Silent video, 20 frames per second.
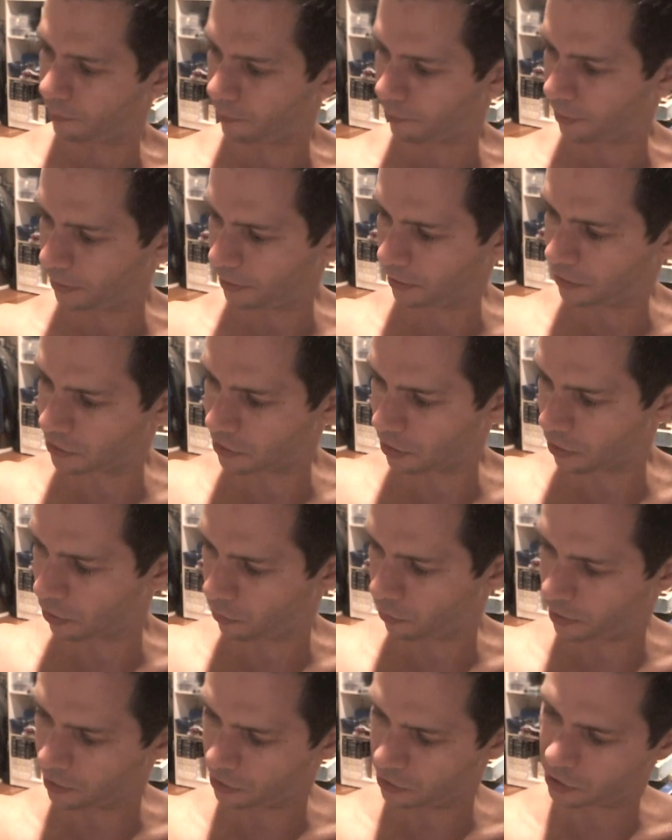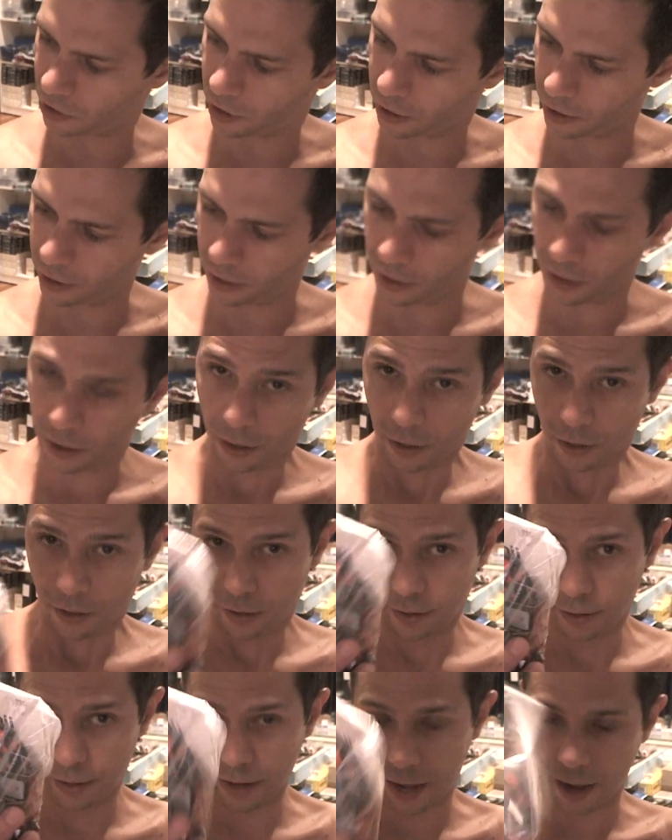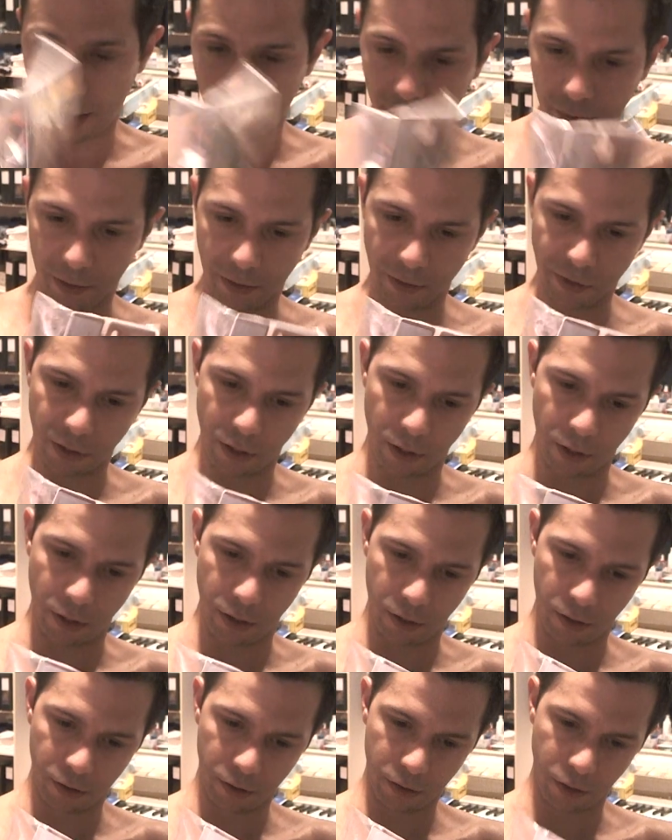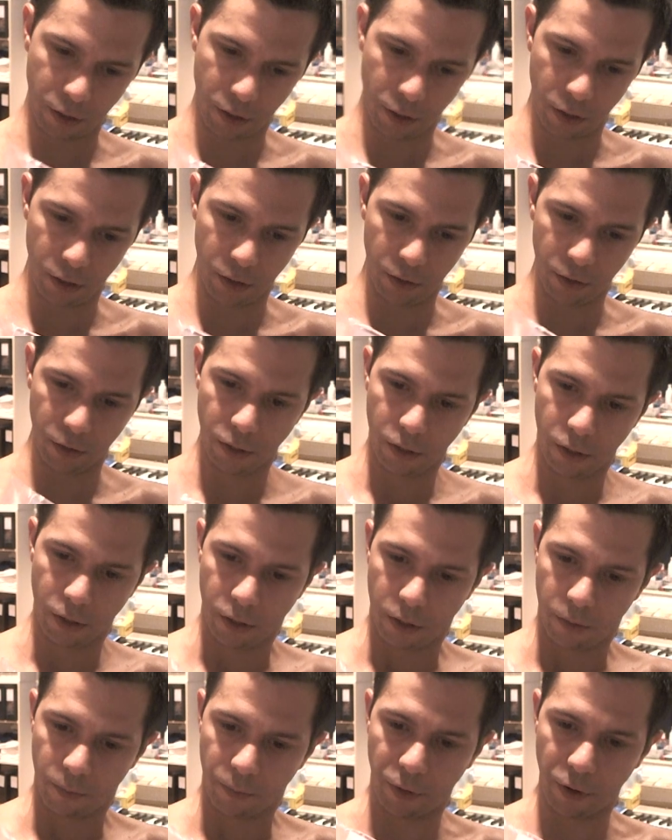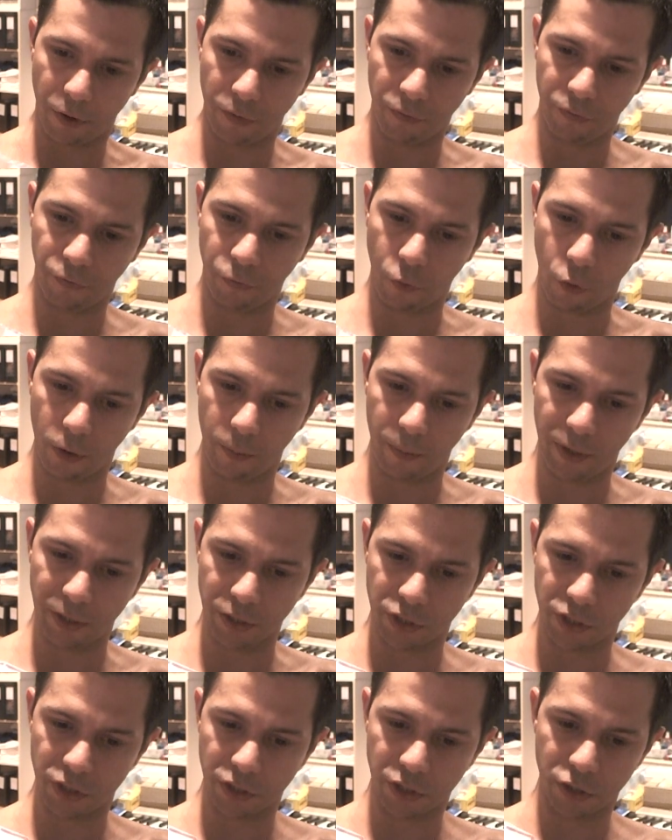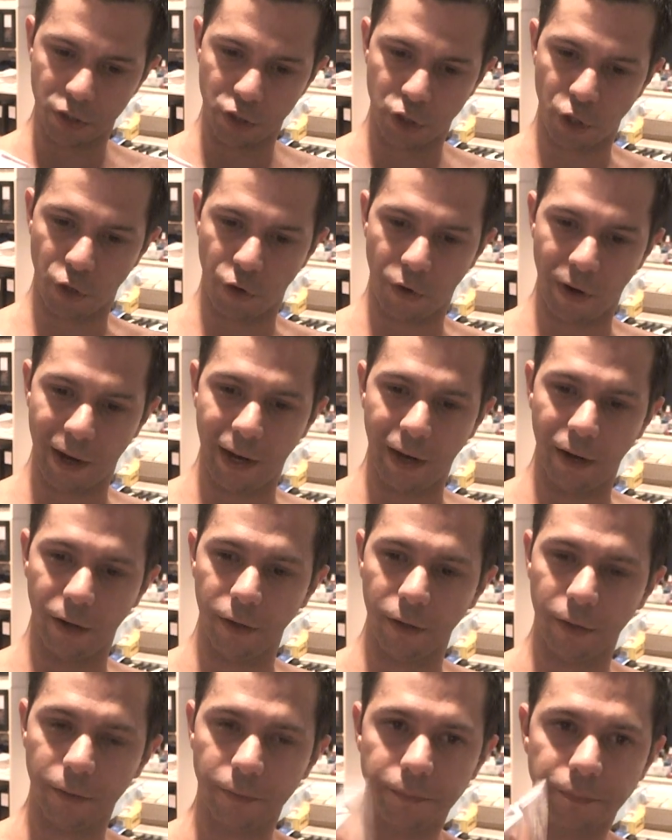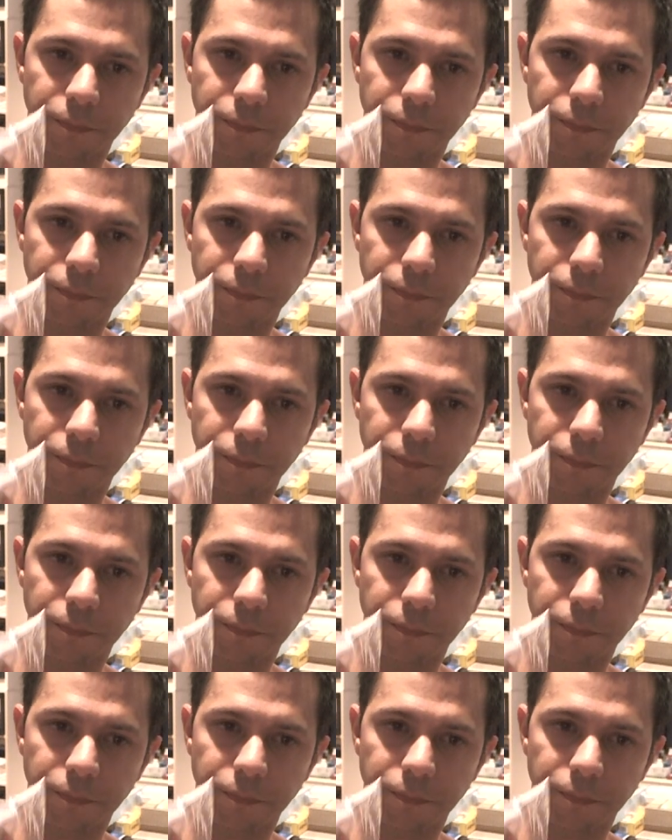but these other ones are not. These are called Performance Trail.